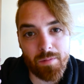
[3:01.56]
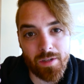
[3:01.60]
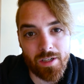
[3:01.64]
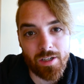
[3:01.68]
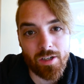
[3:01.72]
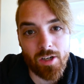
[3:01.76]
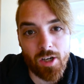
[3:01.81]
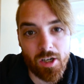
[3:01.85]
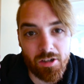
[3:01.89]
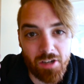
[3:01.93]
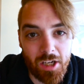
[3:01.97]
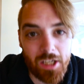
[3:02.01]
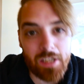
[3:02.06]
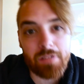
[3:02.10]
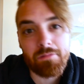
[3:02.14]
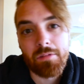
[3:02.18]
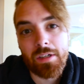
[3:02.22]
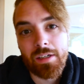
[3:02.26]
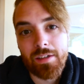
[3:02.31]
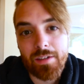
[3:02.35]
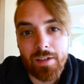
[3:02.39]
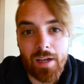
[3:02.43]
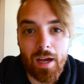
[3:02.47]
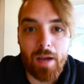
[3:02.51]
mirror and go,
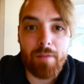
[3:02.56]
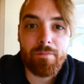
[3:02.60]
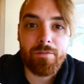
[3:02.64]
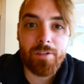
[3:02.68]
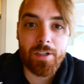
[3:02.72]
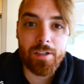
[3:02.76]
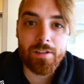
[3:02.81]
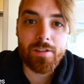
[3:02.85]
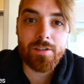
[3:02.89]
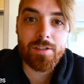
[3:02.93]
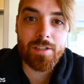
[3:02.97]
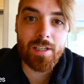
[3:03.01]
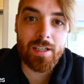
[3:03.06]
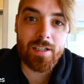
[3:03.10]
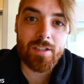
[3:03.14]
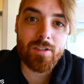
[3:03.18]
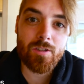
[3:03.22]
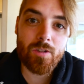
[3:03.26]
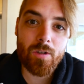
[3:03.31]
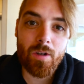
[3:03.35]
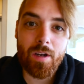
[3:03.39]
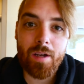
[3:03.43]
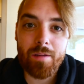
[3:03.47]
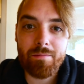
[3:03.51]
hey, I'm fairly skinny,
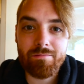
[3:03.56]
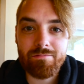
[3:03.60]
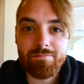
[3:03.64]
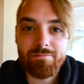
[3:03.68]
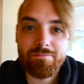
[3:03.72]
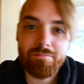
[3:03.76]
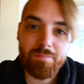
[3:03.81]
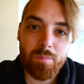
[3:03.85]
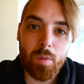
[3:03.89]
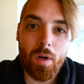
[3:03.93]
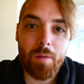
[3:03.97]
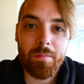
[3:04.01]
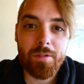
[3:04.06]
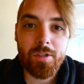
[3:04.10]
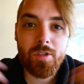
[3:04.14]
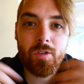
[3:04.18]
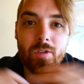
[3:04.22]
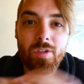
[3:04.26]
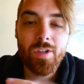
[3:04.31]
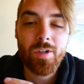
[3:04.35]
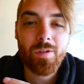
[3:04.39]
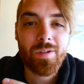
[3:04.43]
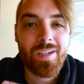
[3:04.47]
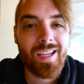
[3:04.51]
so I'm probably
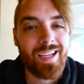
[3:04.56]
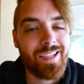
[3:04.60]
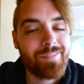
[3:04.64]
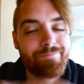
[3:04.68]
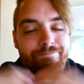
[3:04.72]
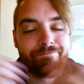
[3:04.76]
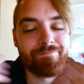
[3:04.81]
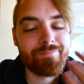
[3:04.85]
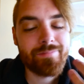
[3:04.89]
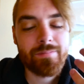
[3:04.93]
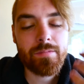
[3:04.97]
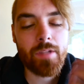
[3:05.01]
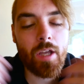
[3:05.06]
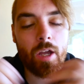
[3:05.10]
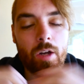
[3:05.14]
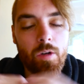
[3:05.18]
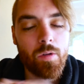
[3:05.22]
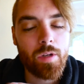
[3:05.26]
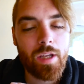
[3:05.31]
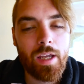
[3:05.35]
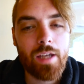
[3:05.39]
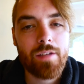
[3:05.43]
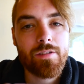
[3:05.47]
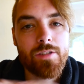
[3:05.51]
doing okay. Not
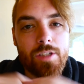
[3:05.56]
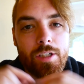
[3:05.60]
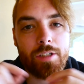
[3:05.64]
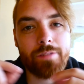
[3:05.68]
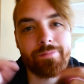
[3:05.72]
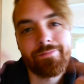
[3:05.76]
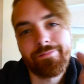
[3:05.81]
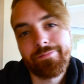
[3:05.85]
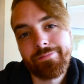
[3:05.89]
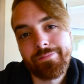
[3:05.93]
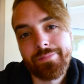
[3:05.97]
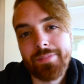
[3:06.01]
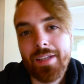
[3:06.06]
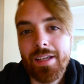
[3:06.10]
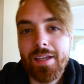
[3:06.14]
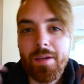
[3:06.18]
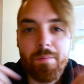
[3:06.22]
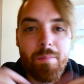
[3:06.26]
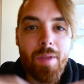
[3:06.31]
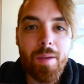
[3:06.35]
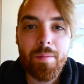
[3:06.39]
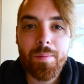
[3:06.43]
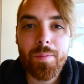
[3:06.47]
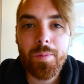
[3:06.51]
okay. So
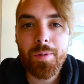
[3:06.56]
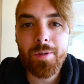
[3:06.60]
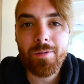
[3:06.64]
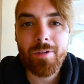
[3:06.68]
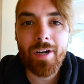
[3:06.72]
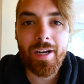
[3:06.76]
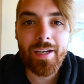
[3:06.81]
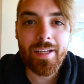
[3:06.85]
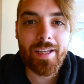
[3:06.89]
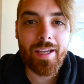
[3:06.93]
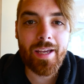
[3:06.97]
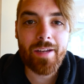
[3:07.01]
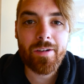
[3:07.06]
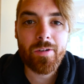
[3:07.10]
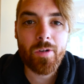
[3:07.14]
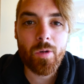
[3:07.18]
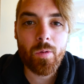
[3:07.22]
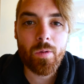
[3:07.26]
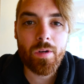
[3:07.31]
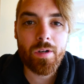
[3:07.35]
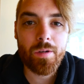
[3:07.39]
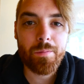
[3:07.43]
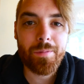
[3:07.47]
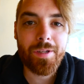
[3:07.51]
maybe we'll be running, I don't know
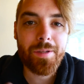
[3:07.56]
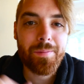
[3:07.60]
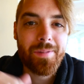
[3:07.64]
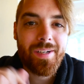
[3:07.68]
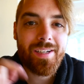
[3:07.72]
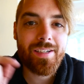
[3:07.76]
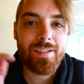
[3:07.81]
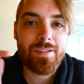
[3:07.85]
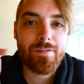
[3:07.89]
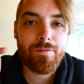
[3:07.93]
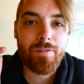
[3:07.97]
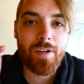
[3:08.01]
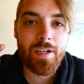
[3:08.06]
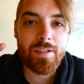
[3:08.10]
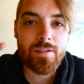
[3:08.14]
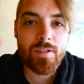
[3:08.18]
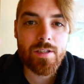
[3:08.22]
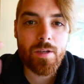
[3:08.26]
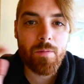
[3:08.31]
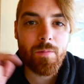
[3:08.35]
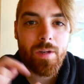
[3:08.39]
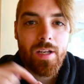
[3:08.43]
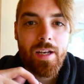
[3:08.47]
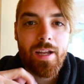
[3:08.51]
what it'll be, but I need to find
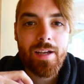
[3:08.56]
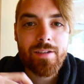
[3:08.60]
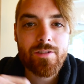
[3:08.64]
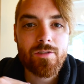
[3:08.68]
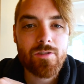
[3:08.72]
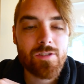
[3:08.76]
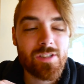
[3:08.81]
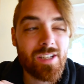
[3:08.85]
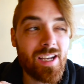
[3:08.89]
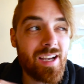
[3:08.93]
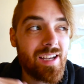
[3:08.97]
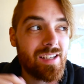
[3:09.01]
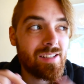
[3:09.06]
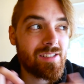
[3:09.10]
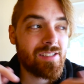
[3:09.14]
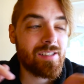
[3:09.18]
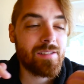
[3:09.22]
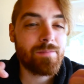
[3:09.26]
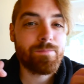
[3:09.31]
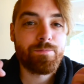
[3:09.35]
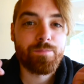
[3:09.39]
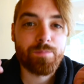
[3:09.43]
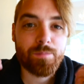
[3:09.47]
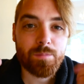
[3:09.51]
some way to exercise
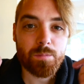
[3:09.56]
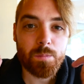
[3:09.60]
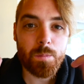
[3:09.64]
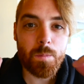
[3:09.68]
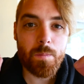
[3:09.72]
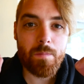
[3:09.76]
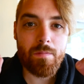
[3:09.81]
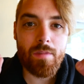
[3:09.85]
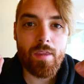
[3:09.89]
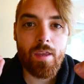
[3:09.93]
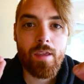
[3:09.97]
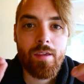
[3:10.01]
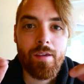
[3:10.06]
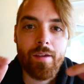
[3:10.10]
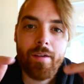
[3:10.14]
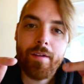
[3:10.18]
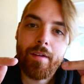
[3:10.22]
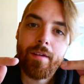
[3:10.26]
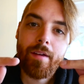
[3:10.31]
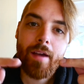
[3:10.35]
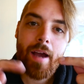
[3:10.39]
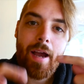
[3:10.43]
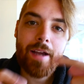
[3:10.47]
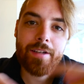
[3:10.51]
and
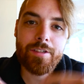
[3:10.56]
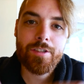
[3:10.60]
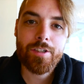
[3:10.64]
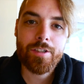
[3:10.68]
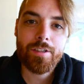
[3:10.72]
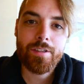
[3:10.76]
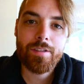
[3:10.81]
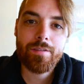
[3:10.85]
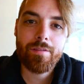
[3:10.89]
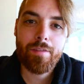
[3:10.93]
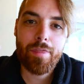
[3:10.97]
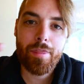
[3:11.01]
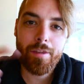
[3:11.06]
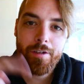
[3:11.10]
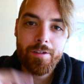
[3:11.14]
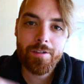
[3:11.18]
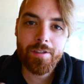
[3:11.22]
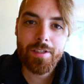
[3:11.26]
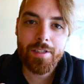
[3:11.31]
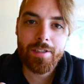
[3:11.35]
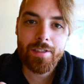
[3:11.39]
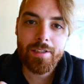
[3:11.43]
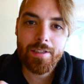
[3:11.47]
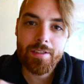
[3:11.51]
I turn
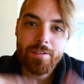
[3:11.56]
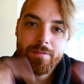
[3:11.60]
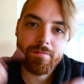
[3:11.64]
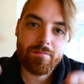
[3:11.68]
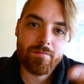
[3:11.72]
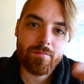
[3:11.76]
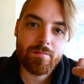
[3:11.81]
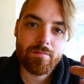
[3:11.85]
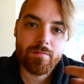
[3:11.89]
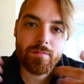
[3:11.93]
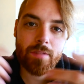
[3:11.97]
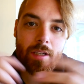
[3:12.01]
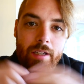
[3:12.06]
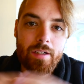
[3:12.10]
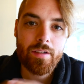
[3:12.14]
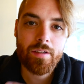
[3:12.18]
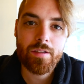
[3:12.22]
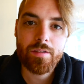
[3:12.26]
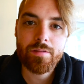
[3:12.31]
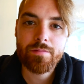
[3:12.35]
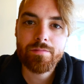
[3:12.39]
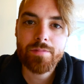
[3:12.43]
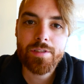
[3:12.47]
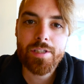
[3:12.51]
30 in, I don't
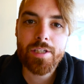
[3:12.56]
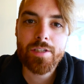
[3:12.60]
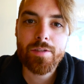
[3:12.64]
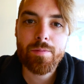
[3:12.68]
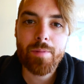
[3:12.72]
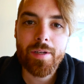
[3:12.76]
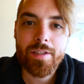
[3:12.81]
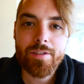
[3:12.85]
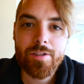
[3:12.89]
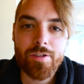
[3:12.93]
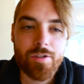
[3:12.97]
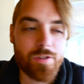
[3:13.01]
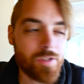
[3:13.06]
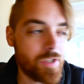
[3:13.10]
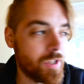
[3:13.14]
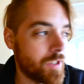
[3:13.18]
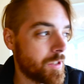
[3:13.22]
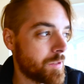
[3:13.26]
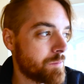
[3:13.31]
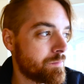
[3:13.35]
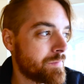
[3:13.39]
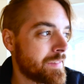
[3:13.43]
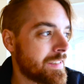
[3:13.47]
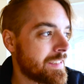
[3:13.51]
know, six months or
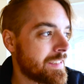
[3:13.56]
so.